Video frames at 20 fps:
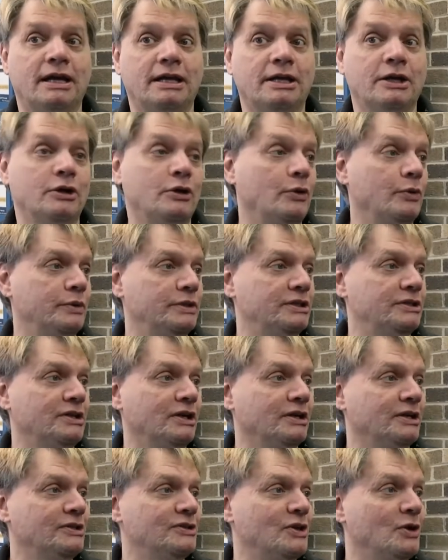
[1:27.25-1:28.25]
I can go into
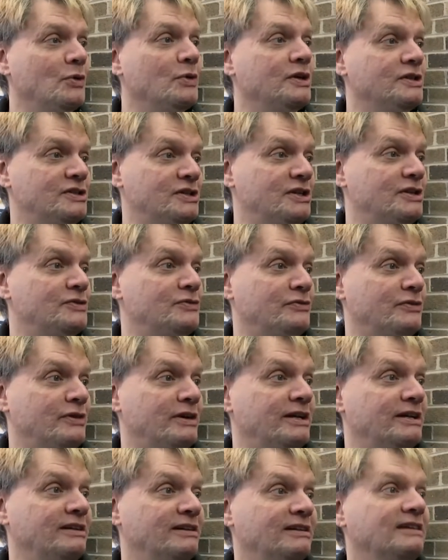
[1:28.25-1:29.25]
Dunkin' Donuts and it's
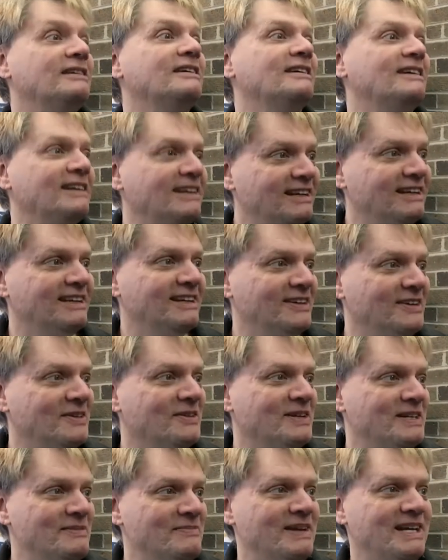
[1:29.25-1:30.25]
free. You know
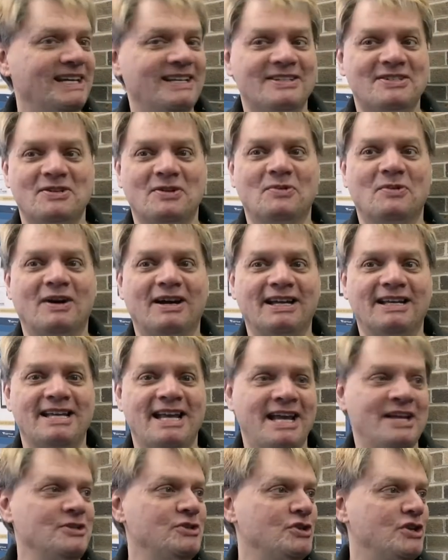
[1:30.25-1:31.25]
what I mean? So why
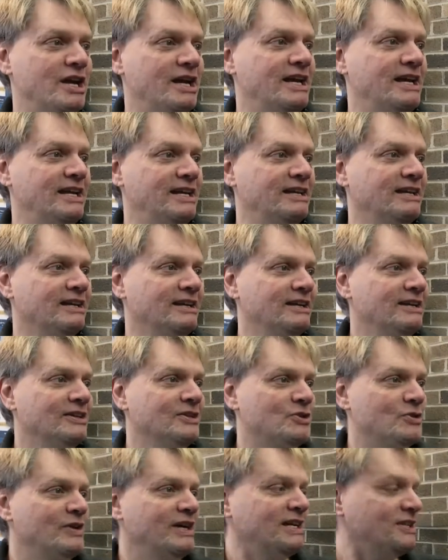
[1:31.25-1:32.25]
NJ
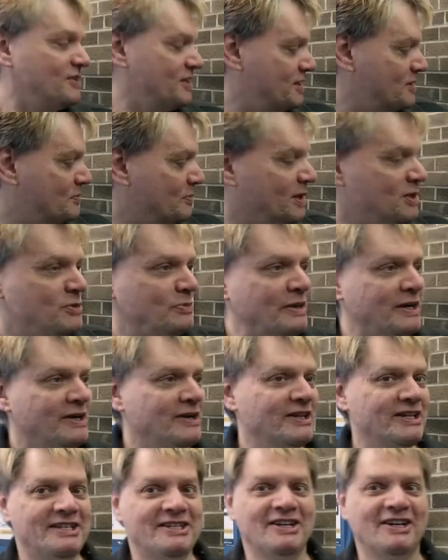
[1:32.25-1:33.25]
Transit's much bigger
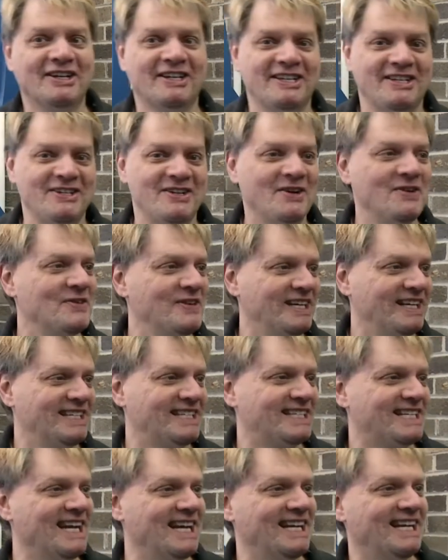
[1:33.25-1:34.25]
than Dunkin'
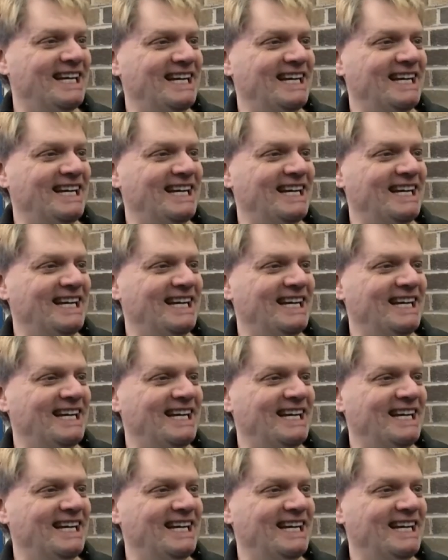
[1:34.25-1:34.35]
Donuts,